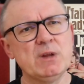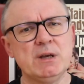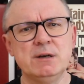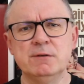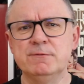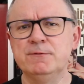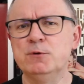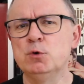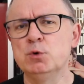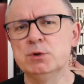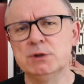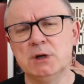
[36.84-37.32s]

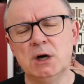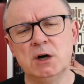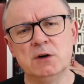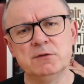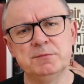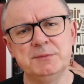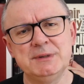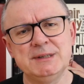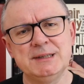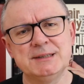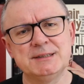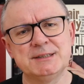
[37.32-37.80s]
four and a
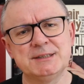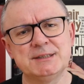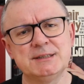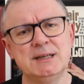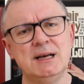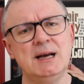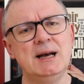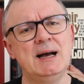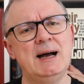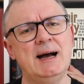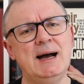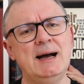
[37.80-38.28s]
half minutes
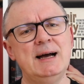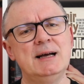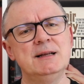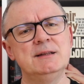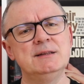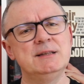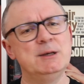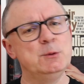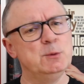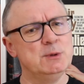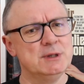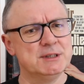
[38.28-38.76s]

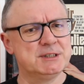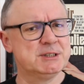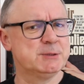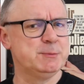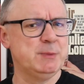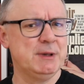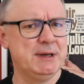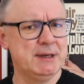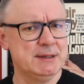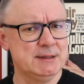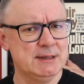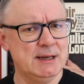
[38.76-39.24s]
and it will
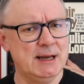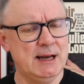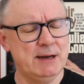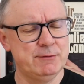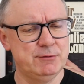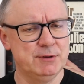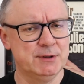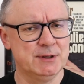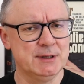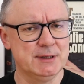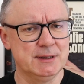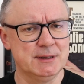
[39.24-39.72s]
explain
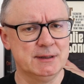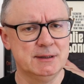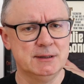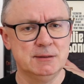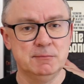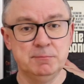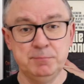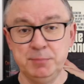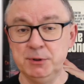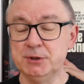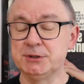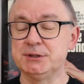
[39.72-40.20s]
everything.
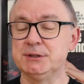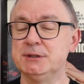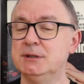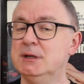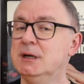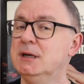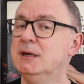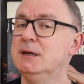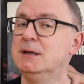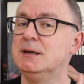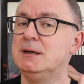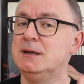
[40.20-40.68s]
But
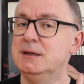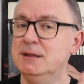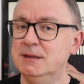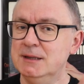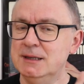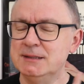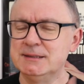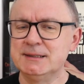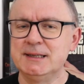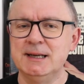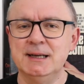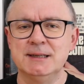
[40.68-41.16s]

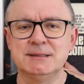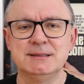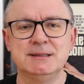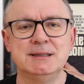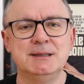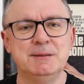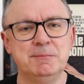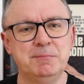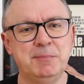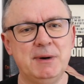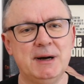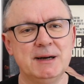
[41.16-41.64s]
let's get
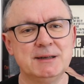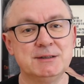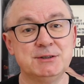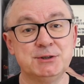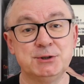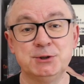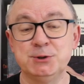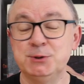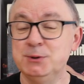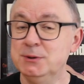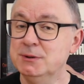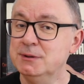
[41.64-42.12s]
back
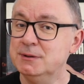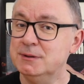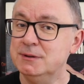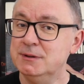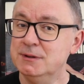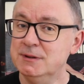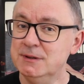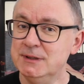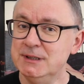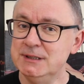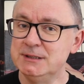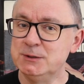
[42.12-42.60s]
to
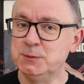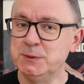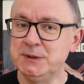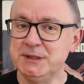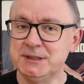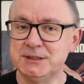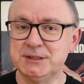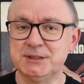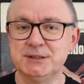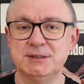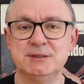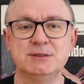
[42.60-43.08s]
this
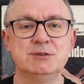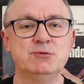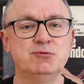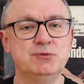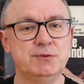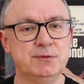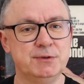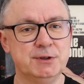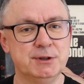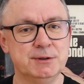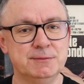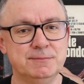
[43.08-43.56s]
week's
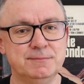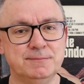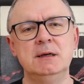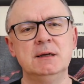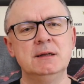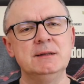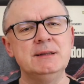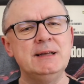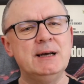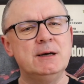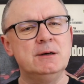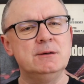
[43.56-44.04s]
review.
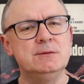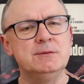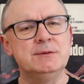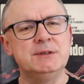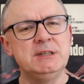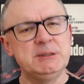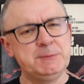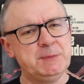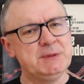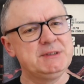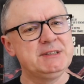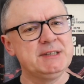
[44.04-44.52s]
Now,
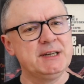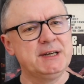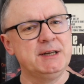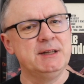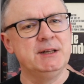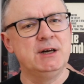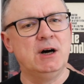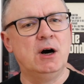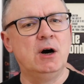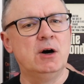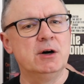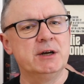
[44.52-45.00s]
this
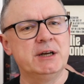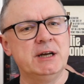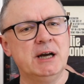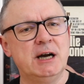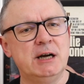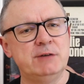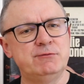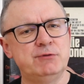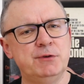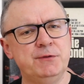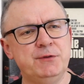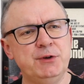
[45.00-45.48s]
particular
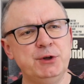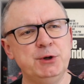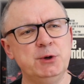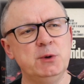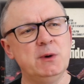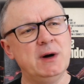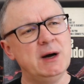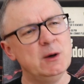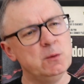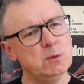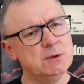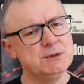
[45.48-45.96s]
archive
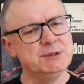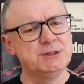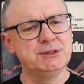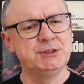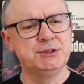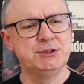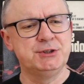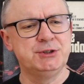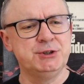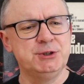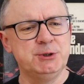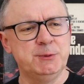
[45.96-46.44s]
review I wanted
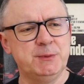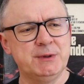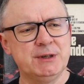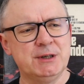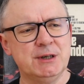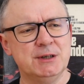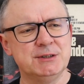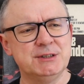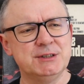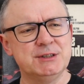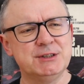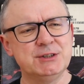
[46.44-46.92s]
to do
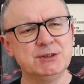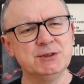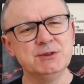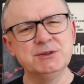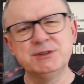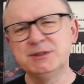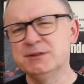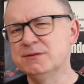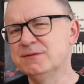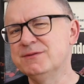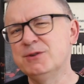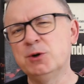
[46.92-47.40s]
because it's
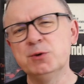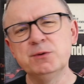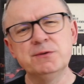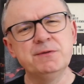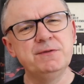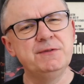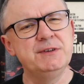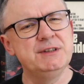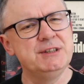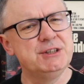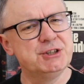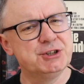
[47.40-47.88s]
sort of
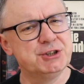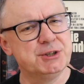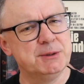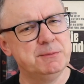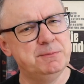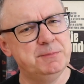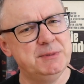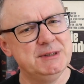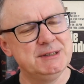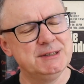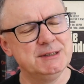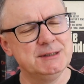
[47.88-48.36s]
unfinished
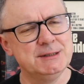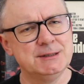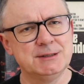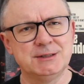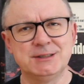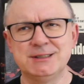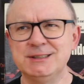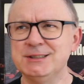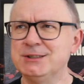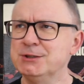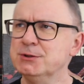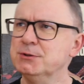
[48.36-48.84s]

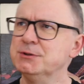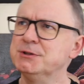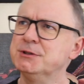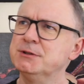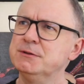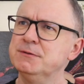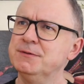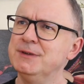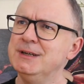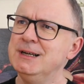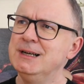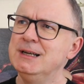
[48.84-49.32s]
business. It's sort
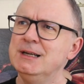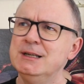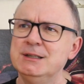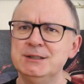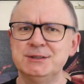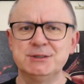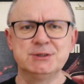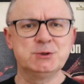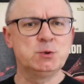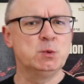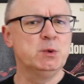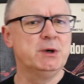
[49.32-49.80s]
of
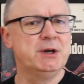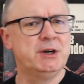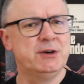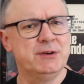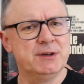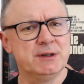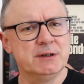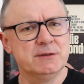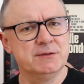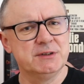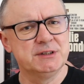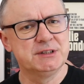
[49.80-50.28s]

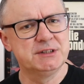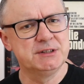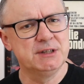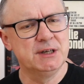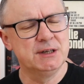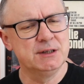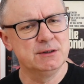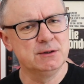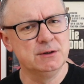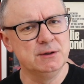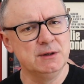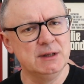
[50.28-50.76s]
squaring of a
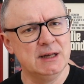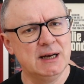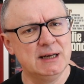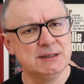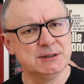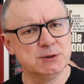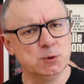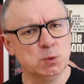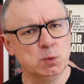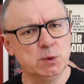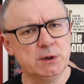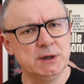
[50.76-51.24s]
circle,
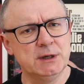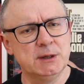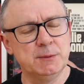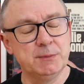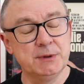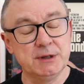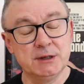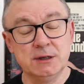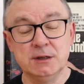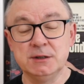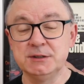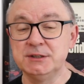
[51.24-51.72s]
as it were,
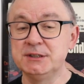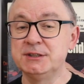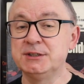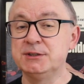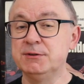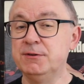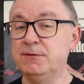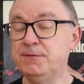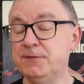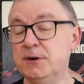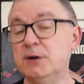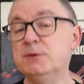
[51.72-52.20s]
because it's
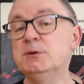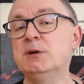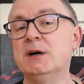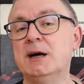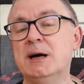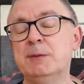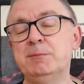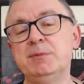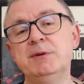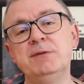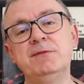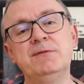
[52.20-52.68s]
a phono
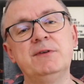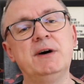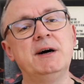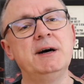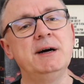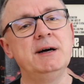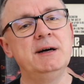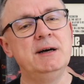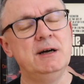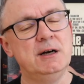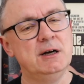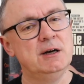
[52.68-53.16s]

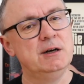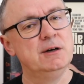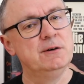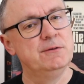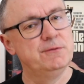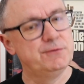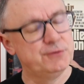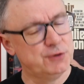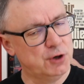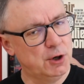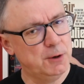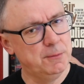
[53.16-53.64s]
amplifier
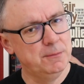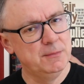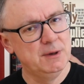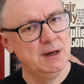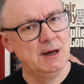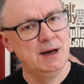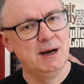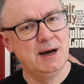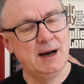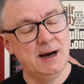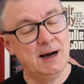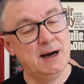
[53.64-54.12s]
from
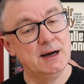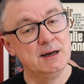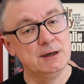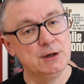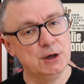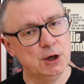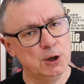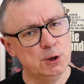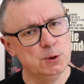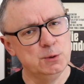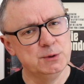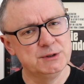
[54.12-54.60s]

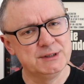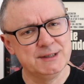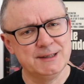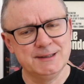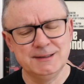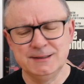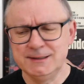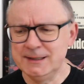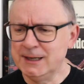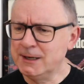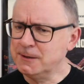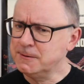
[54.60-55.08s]

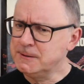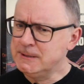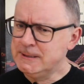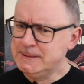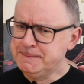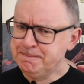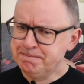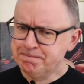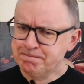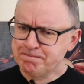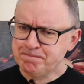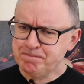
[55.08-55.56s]
IOTA. Now,
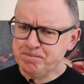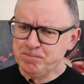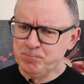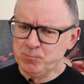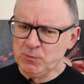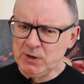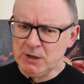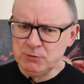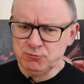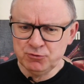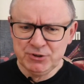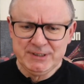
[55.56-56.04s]

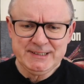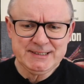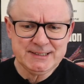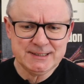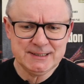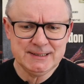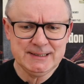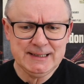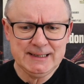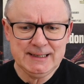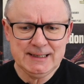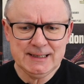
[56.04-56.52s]

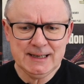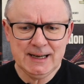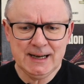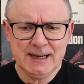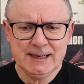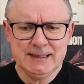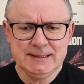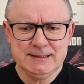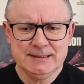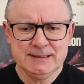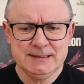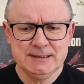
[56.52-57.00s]
Recently,
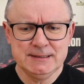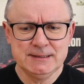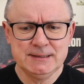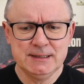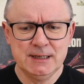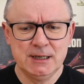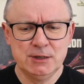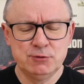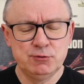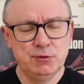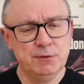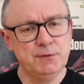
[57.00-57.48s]
I did
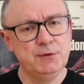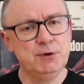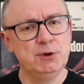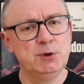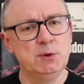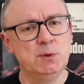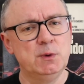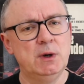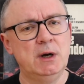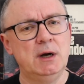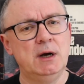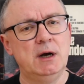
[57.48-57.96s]
a
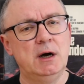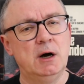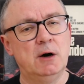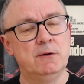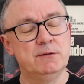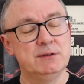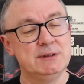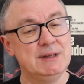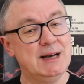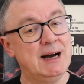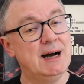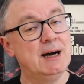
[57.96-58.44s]
review
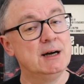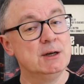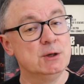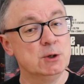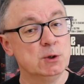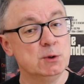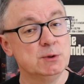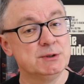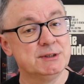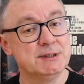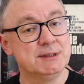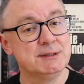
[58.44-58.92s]
of an
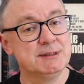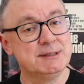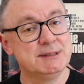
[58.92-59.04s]
IOTA